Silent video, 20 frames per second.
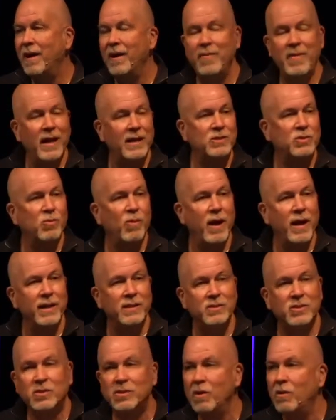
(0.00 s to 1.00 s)
And that's why
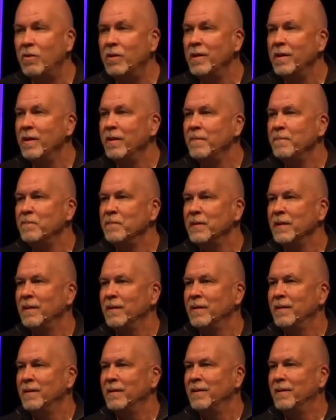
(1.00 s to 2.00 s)
it's so
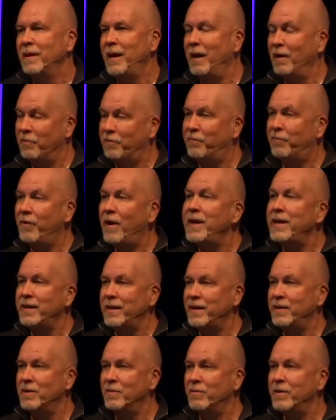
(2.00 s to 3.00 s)
kind of
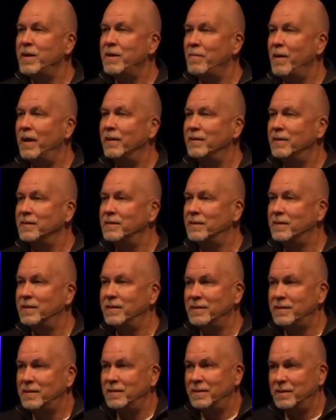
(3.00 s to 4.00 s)
frightening to read about this. This,
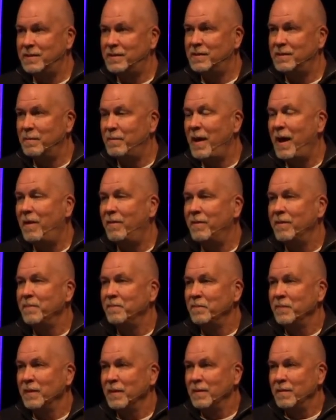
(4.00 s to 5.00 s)
this is about
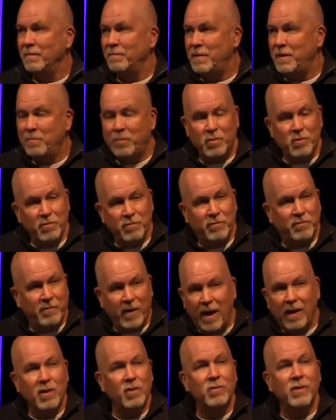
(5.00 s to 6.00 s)
people who
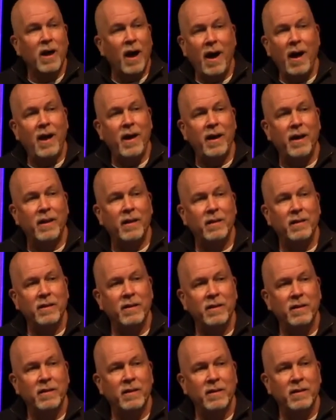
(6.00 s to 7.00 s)
follow God
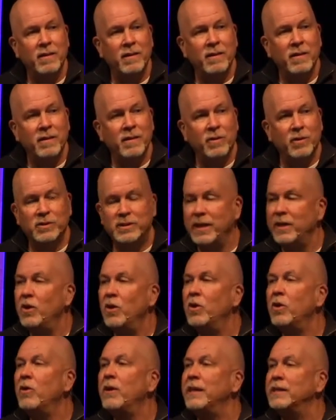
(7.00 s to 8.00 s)
or say,
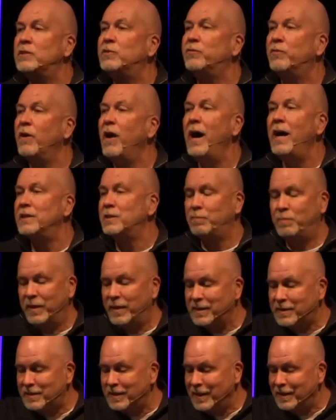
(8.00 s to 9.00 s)
no, no, it's for us, but
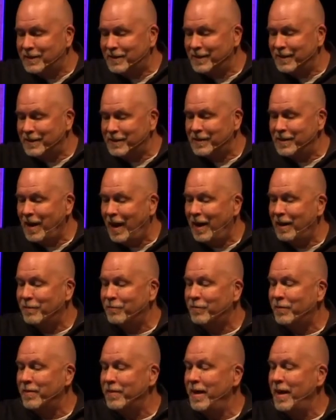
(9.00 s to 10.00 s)
it's, it's, it's not
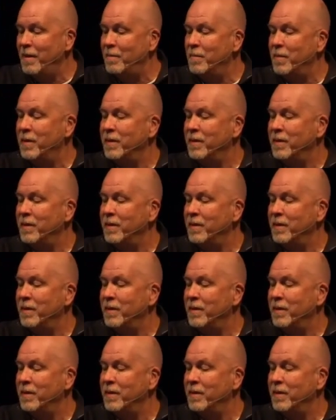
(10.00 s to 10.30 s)
for them.